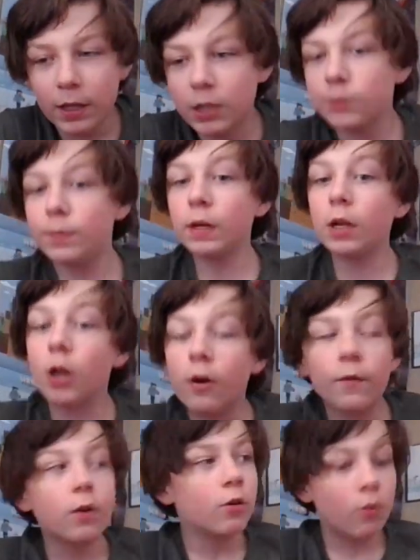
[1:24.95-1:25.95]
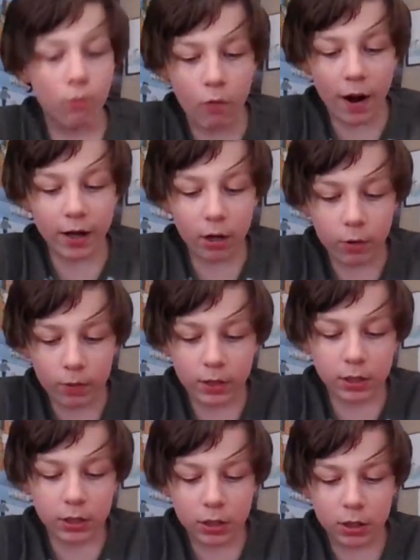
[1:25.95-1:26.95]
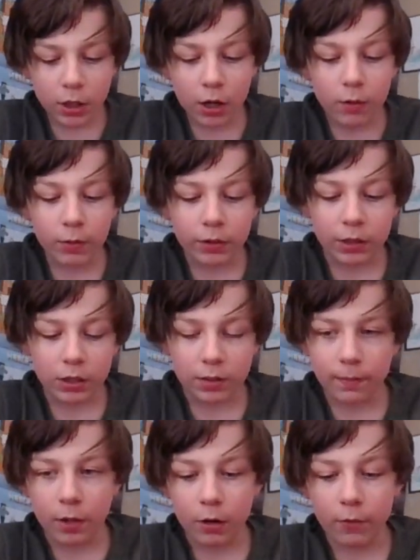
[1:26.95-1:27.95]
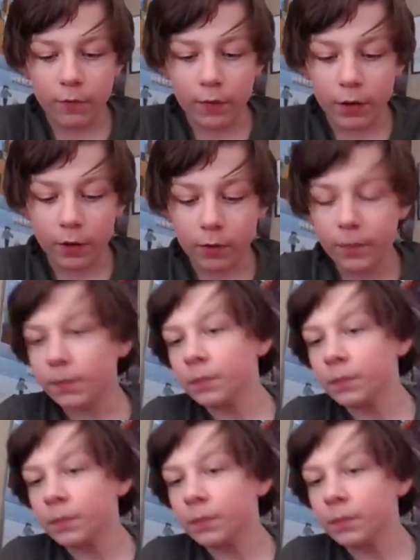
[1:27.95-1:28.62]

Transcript: Speaking of, why don't we start with this mofo?